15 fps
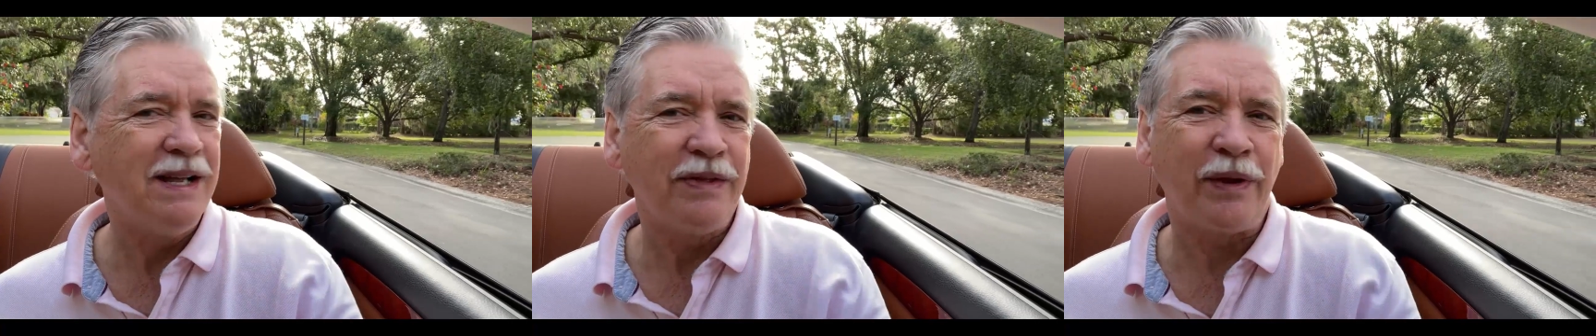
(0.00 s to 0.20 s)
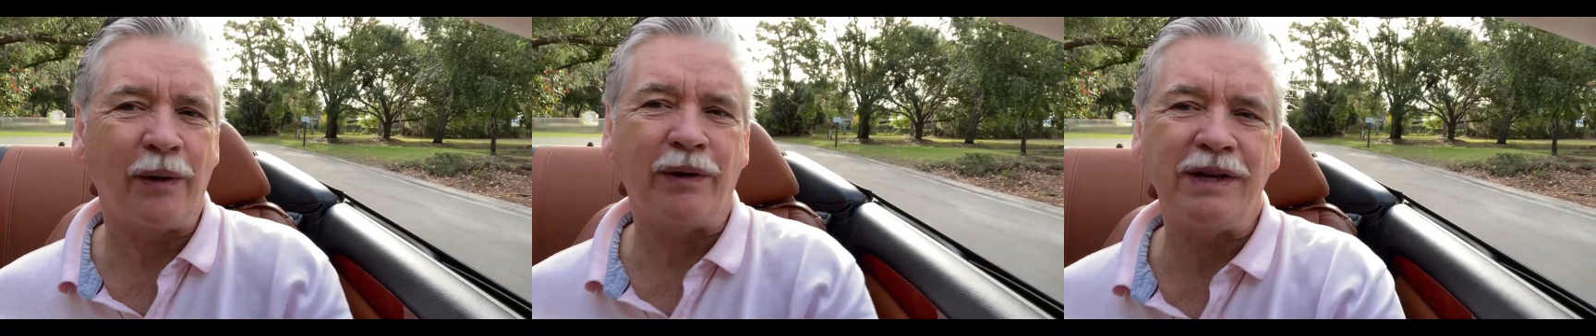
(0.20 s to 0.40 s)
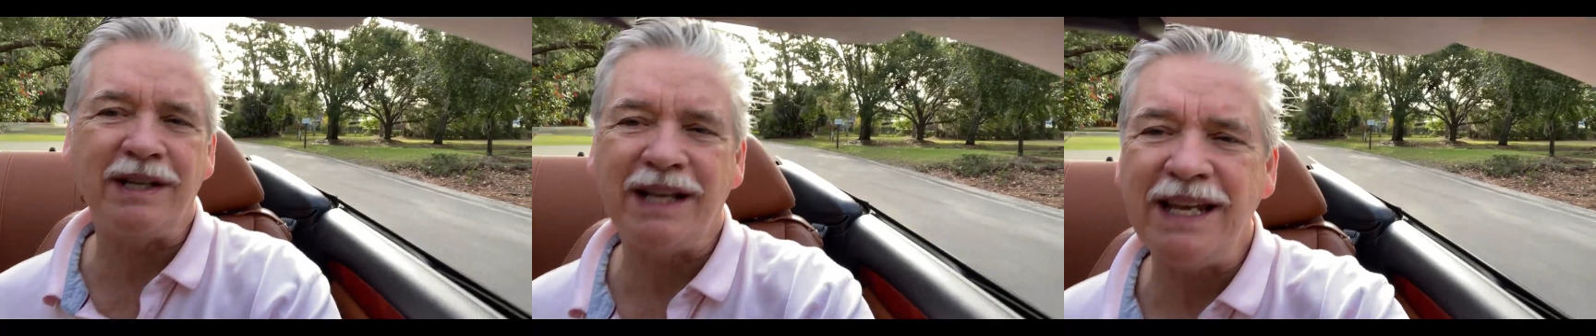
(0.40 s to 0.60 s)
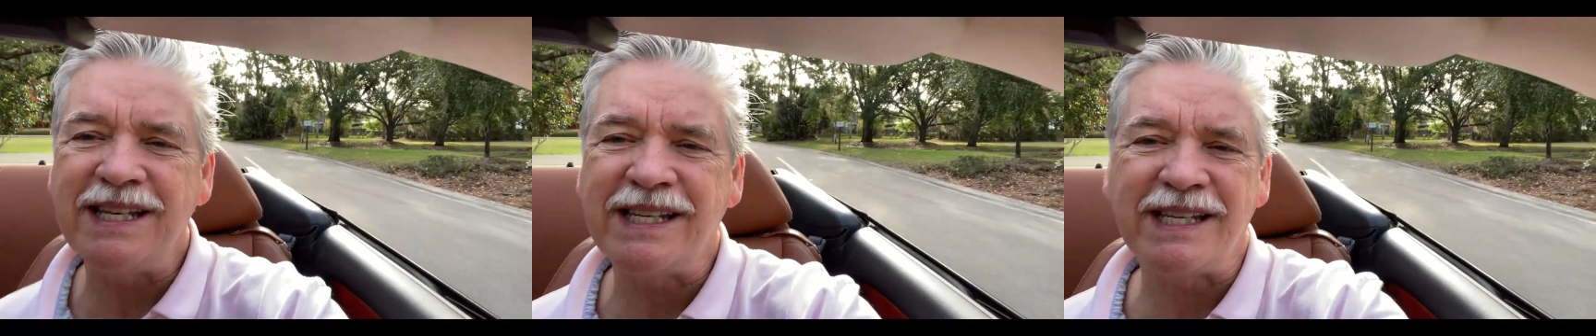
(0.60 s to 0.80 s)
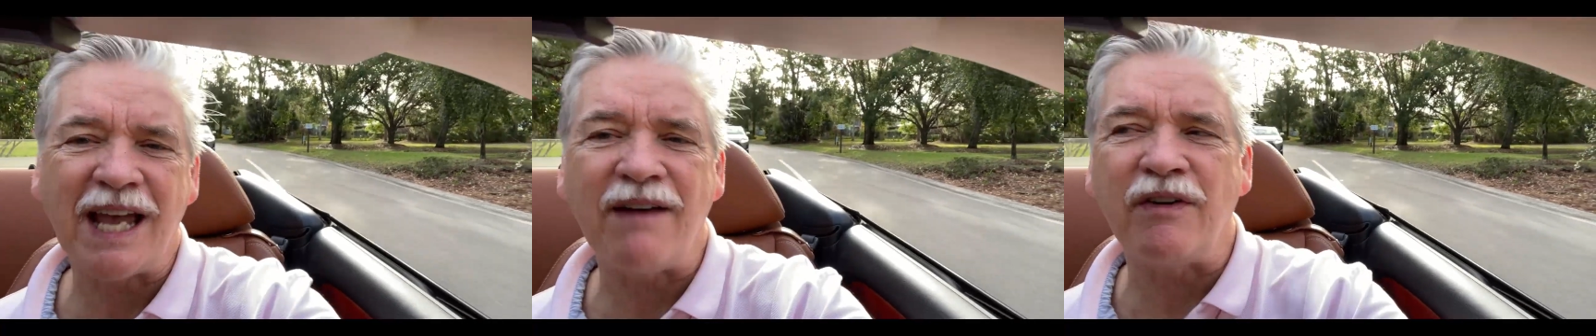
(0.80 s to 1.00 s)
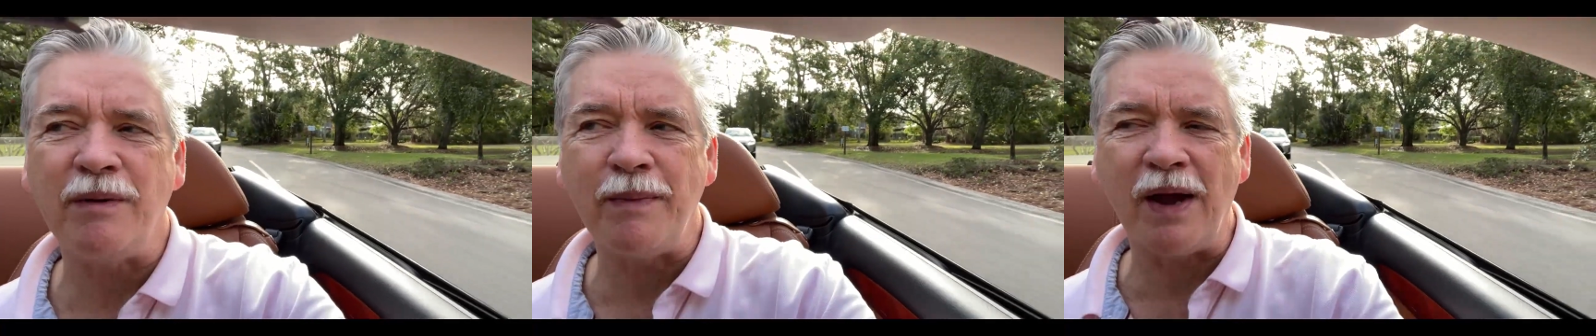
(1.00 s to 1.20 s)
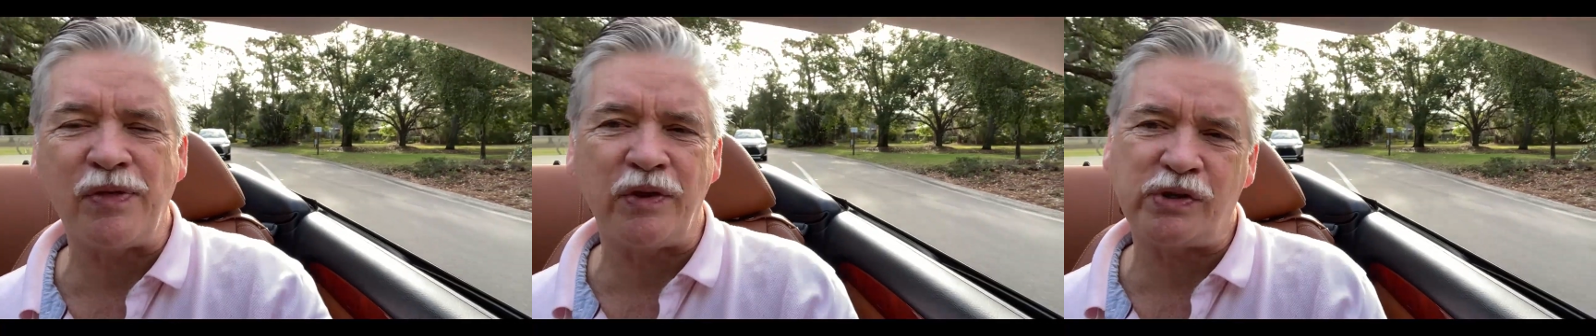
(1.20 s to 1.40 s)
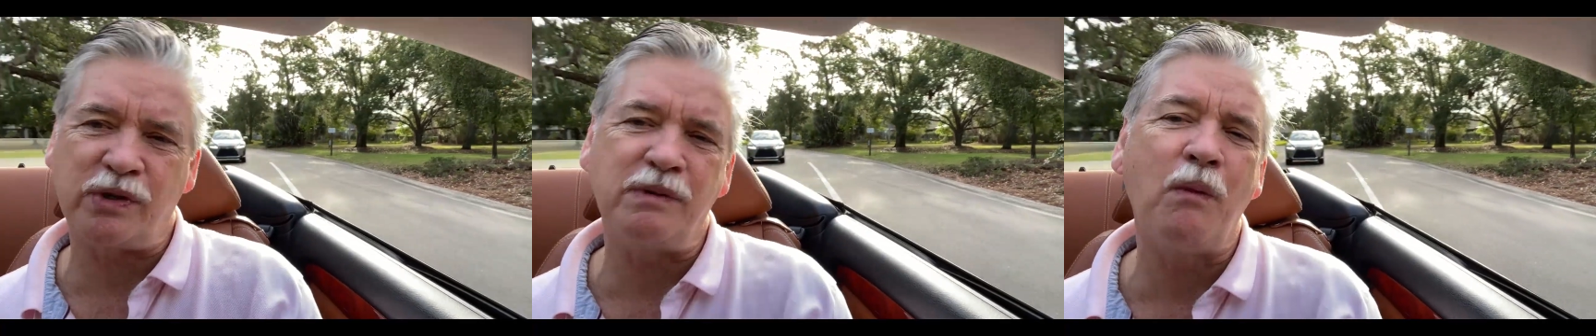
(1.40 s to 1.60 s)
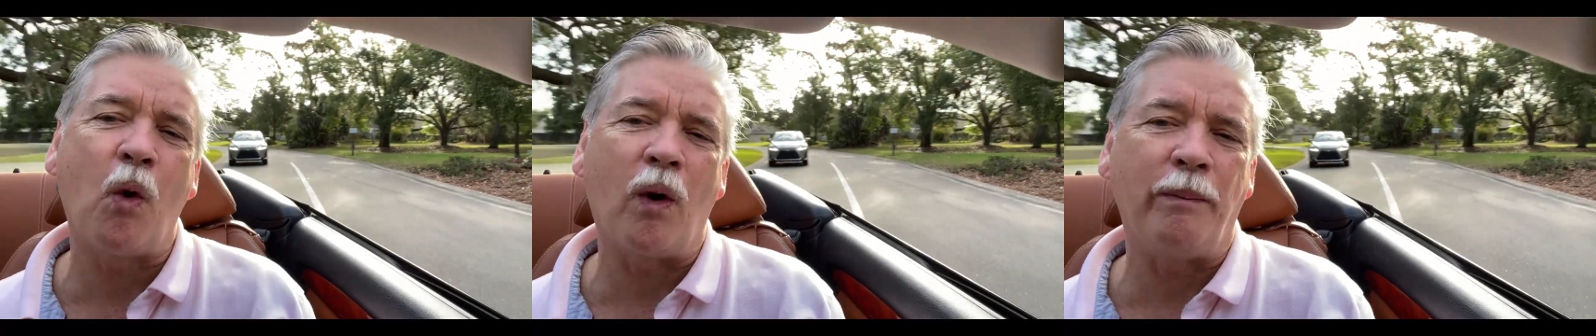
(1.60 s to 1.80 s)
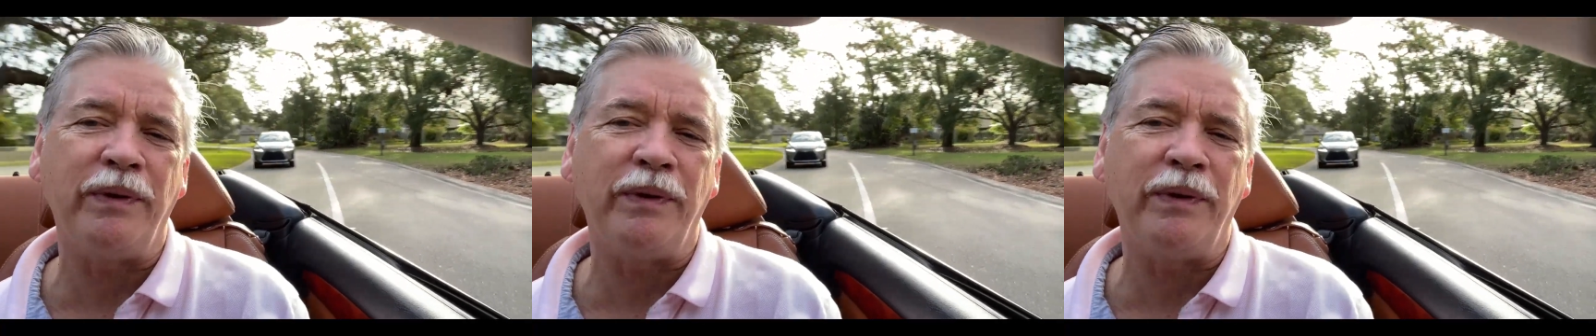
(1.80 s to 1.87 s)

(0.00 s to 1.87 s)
There are at least 7 methods or more,